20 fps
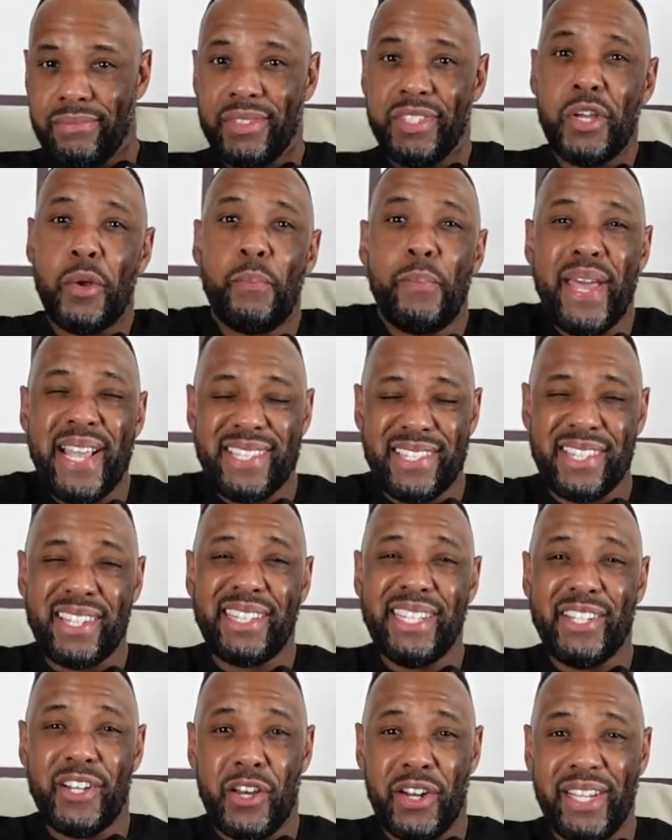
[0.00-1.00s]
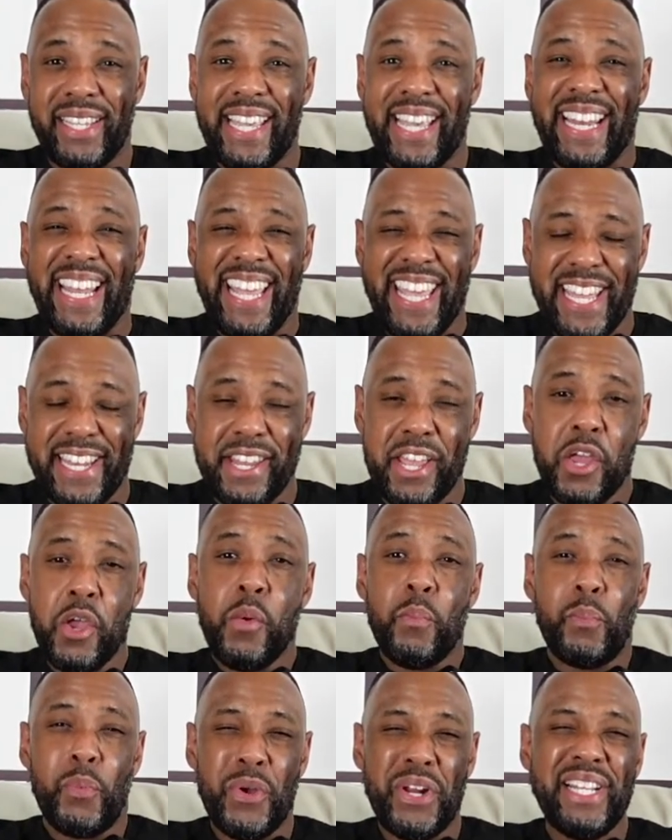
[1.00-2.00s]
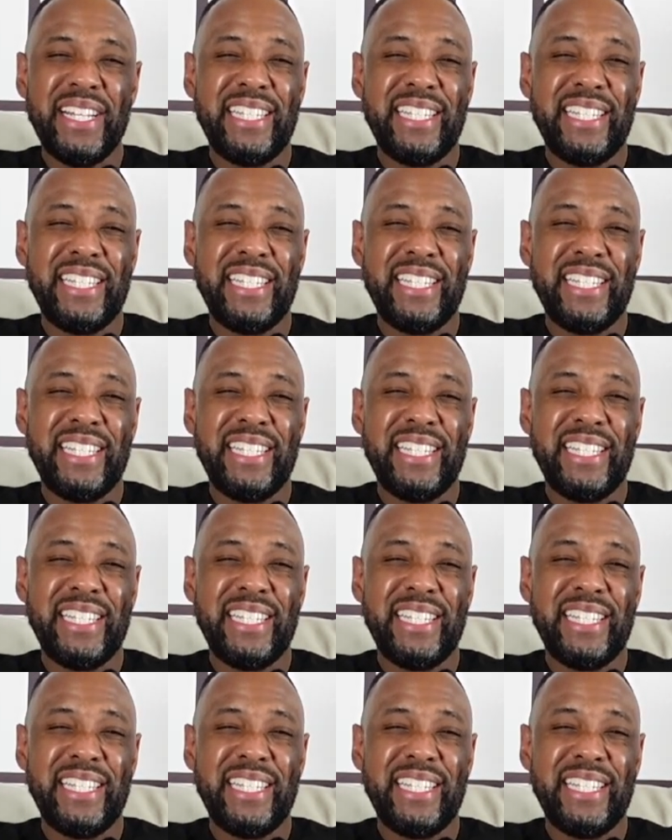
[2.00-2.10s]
you're basically gonna get hit pretty